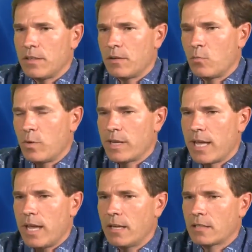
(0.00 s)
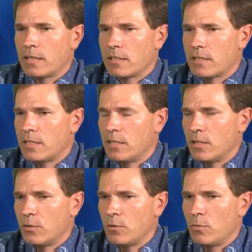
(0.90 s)
that we can't
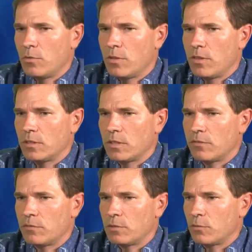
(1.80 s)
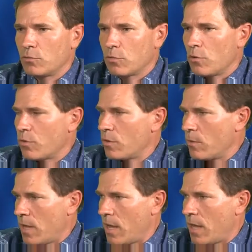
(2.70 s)
continue the level of growth
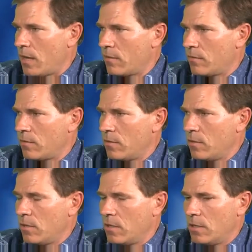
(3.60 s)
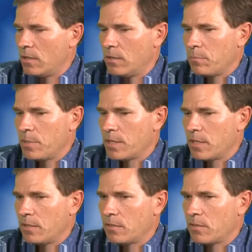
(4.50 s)
that we have
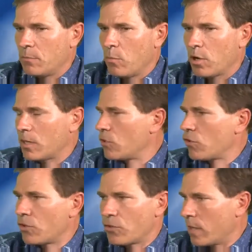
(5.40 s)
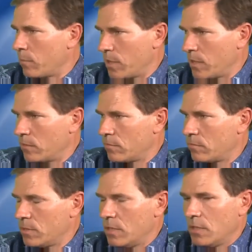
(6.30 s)
because the market's just not big
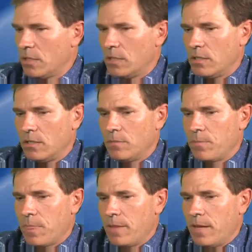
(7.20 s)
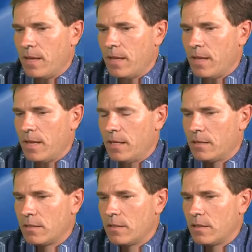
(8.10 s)
enough.
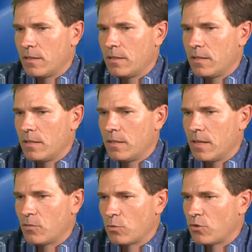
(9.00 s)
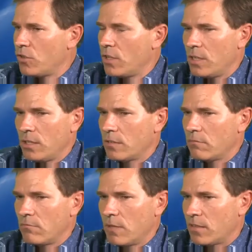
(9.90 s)
And as we're
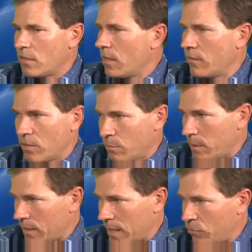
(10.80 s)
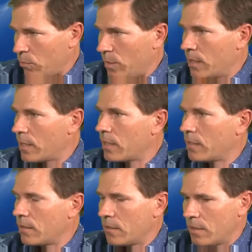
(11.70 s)
seeing, as evidenced by last week
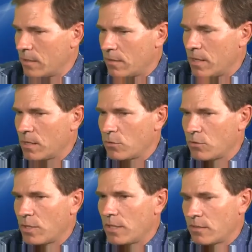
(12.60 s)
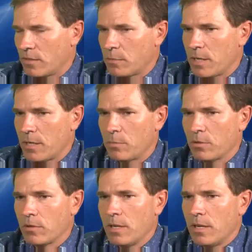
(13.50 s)
and HECO's stance in the
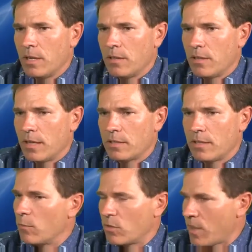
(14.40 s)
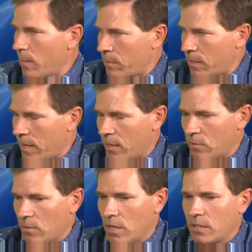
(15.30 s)
paper, and what's happening in the
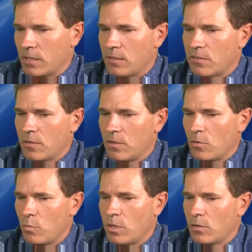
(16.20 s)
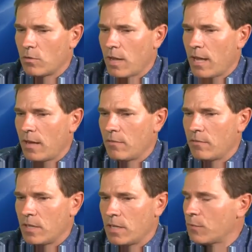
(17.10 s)
outer islands, we don't
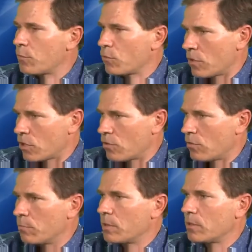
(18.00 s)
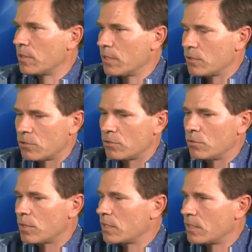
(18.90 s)
have the infrastructure ability
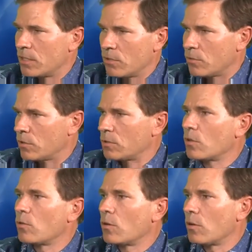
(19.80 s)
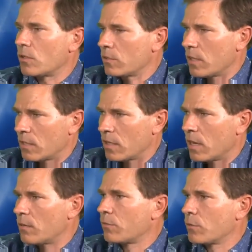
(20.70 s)
to continue to load on a lot of
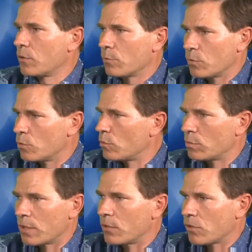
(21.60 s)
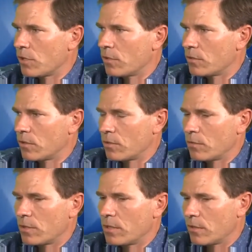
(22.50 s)
non-firm renewable energy onto the
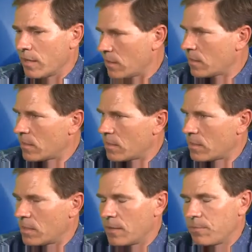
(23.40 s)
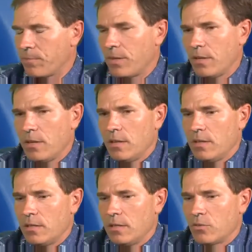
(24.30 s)
grid as it exists today.
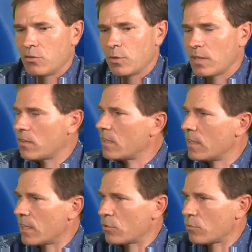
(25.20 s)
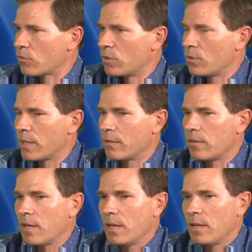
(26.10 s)
So we're going to see a natural
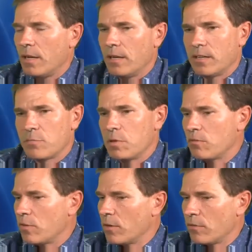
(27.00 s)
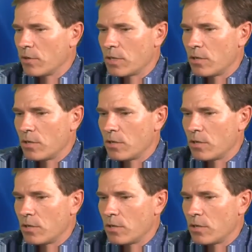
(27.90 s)
slowdown. It's been very, very